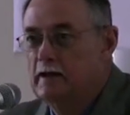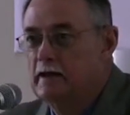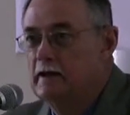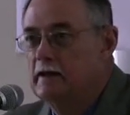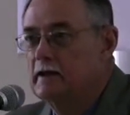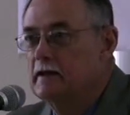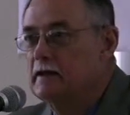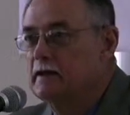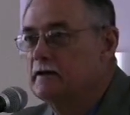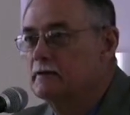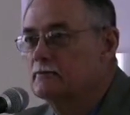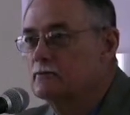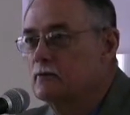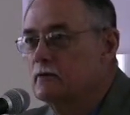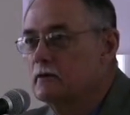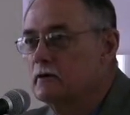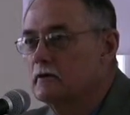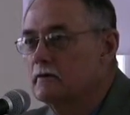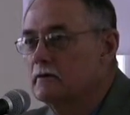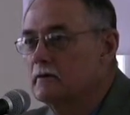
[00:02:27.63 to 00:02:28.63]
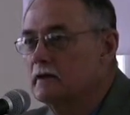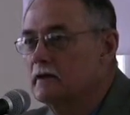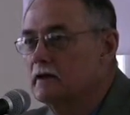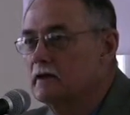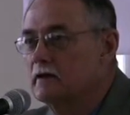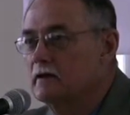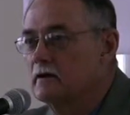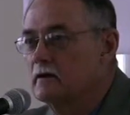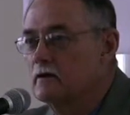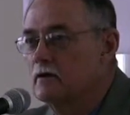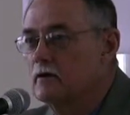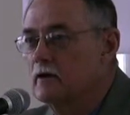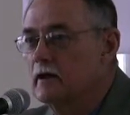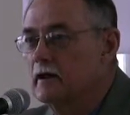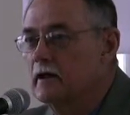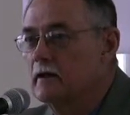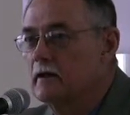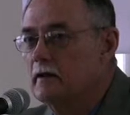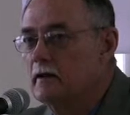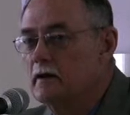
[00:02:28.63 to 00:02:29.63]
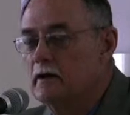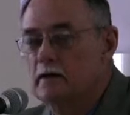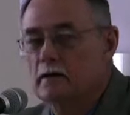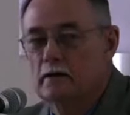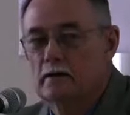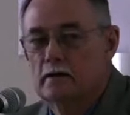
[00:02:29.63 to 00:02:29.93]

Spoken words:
and is one of the early